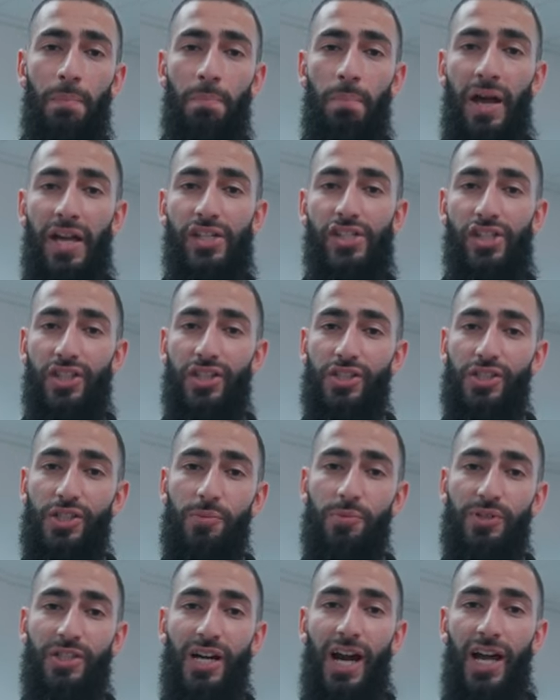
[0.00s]
make sure to
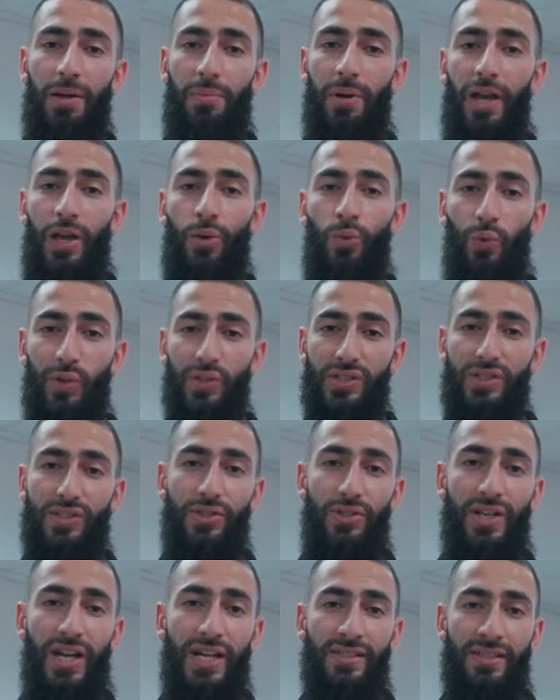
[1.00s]
subscribe, and we'll
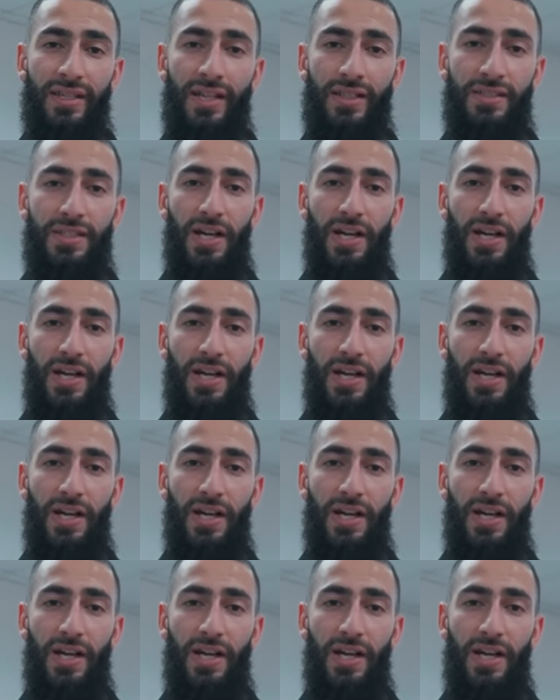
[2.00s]
see you guys next